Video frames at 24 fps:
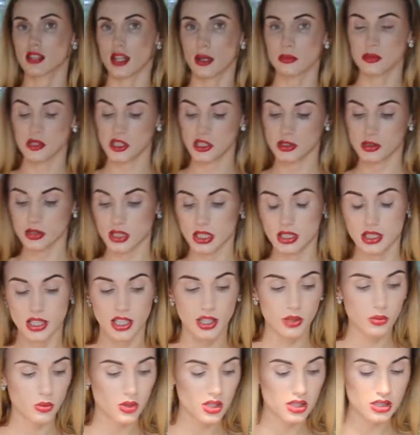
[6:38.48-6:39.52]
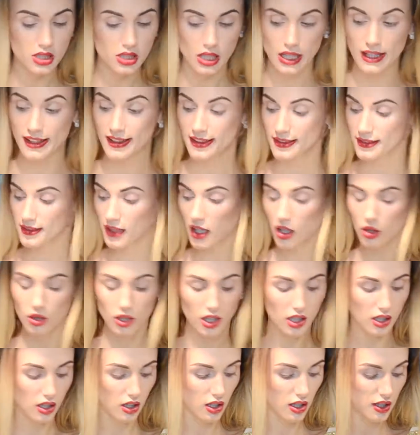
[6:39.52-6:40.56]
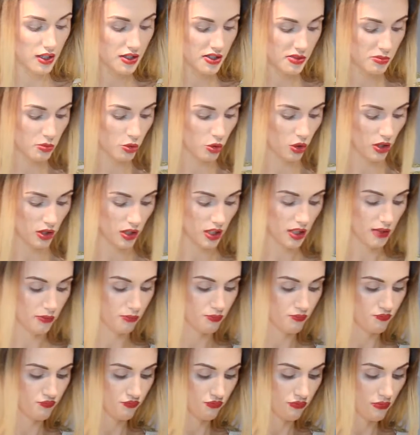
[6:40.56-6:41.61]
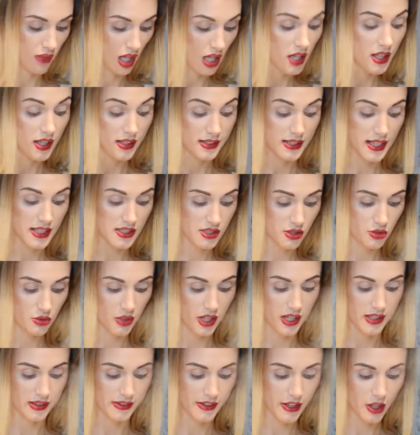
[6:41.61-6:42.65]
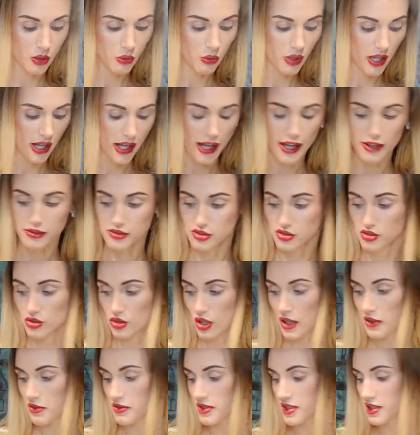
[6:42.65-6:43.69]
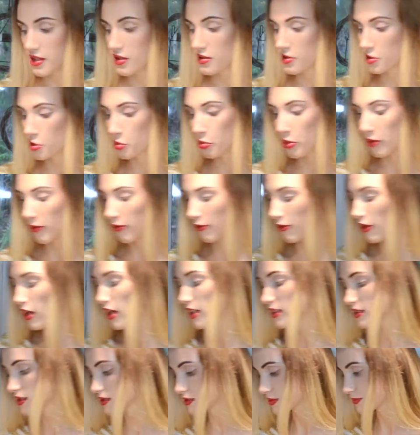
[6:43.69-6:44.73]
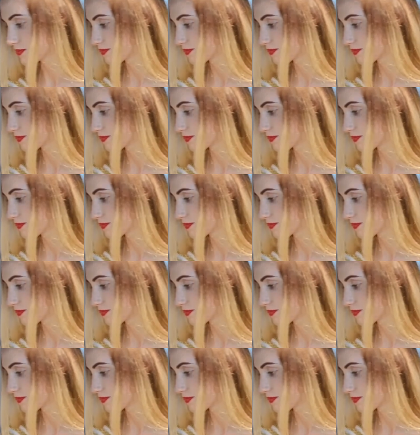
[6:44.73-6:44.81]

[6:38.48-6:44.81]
absolutely liquid and our agar is boiling. That's great. Now we have to do everything super fast.